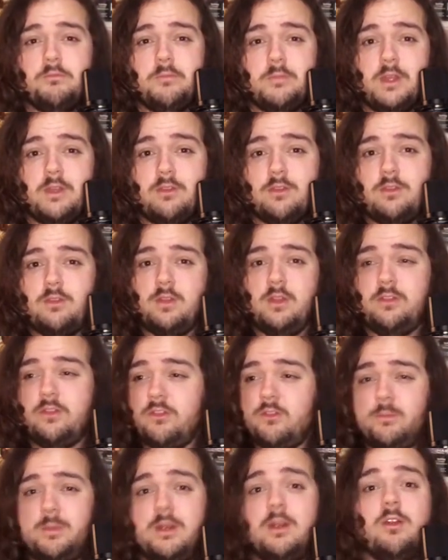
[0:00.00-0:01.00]
It's it's a
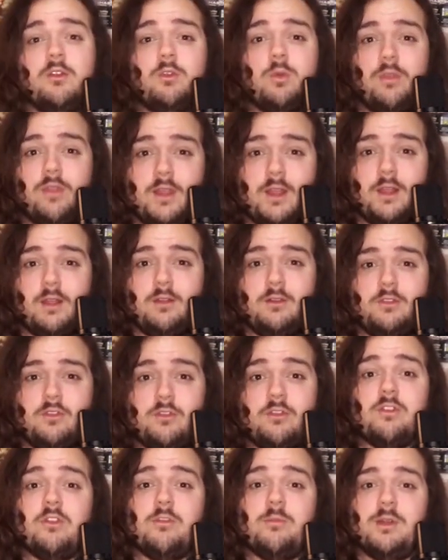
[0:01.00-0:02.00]
spiritual thing
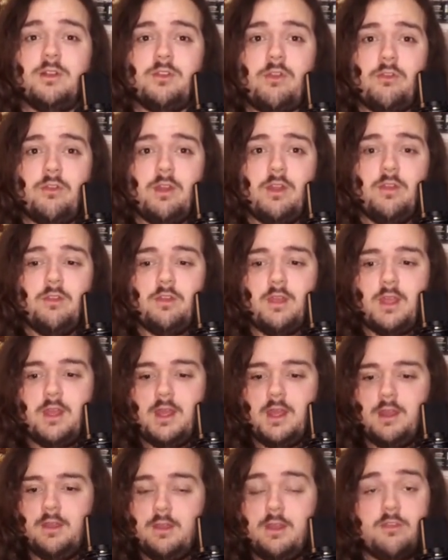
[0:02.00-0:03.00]
just as much as it is a
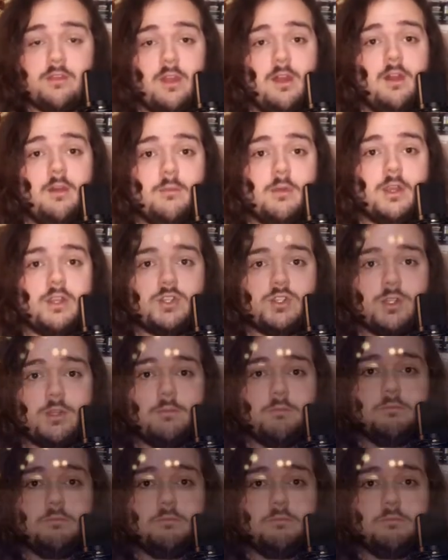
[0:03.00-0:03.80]
uh, a celebration.